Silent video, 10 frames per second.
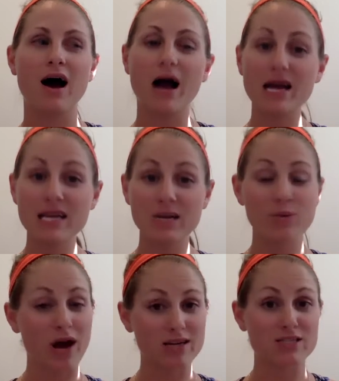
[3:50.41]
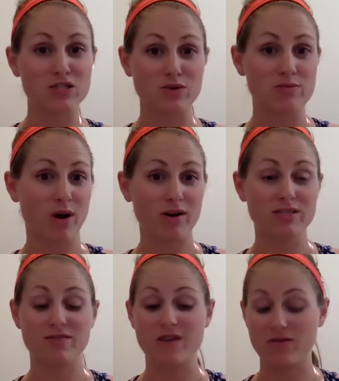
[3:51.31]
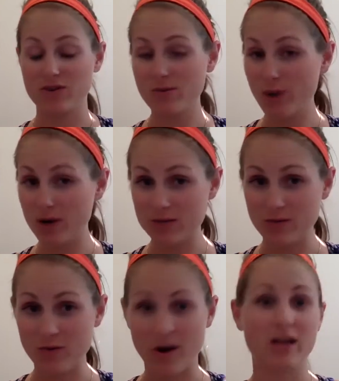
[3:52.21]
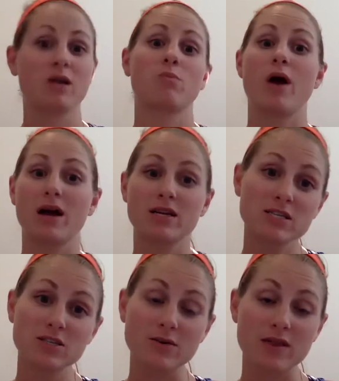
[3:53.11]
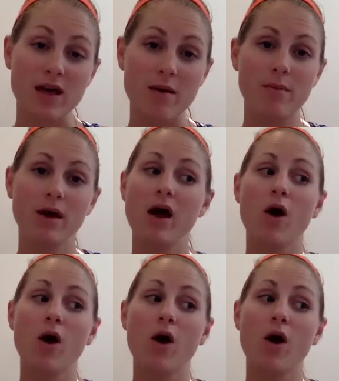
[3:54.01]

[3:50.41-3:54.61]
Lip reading: I need to practice doing parties. I've never done parties before. I need to practice doing them.